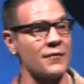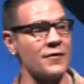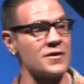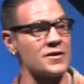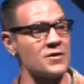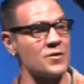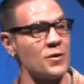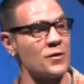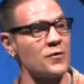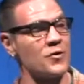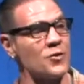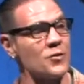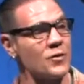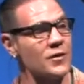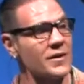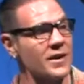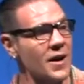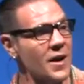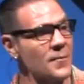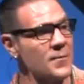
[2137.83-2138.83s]
And so, if you are
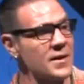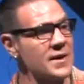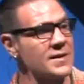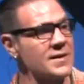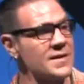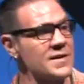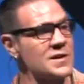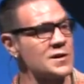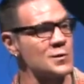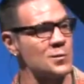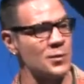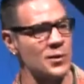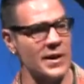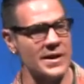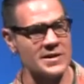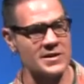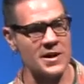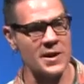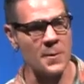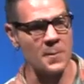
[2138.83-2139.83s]
coming into this
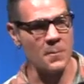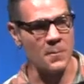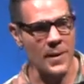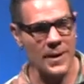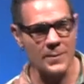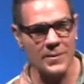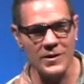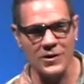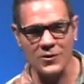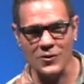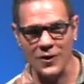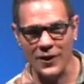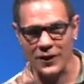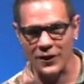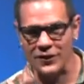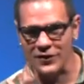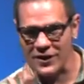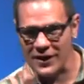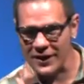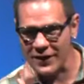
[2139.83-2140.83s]
place, maybe you
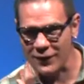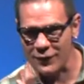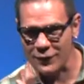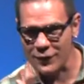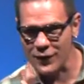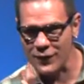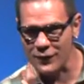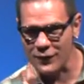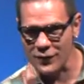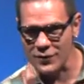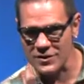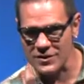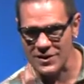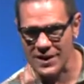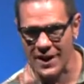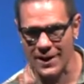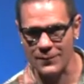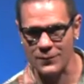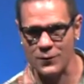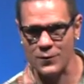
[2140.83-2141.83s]
could hear for the first
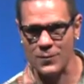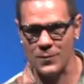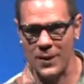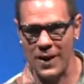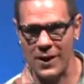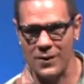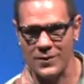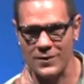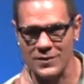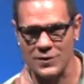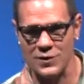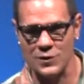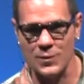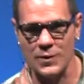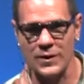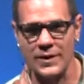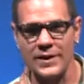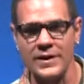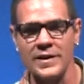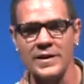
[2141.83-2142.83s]
time through the power of the
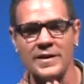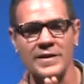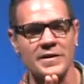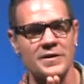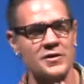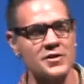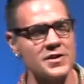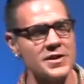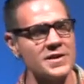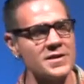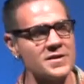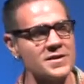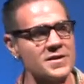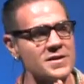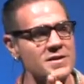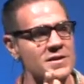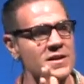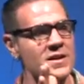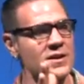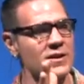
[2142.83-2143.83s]
Spirit that
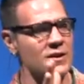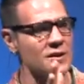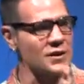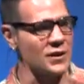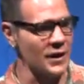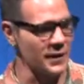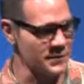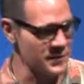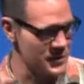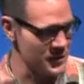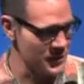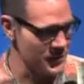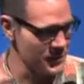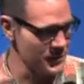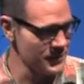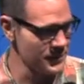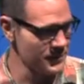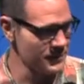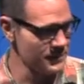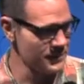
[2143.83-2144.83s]
Jesus loves you.
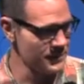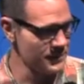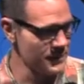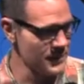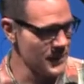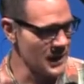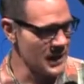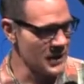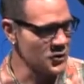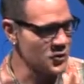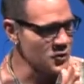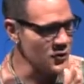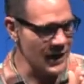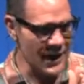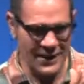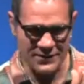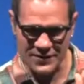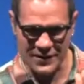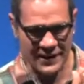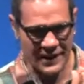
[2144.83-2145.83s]
You don't
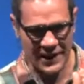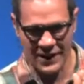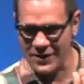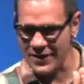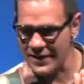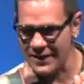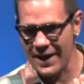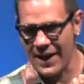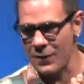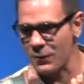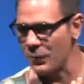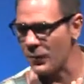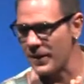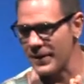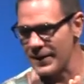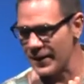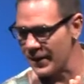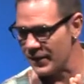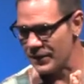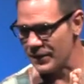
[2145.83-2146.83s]
have to carry that what
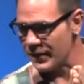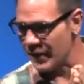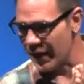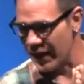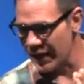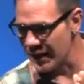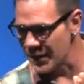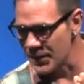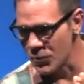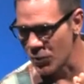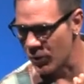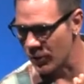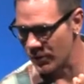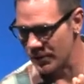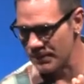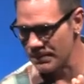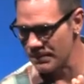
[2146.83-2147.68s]
if anymore.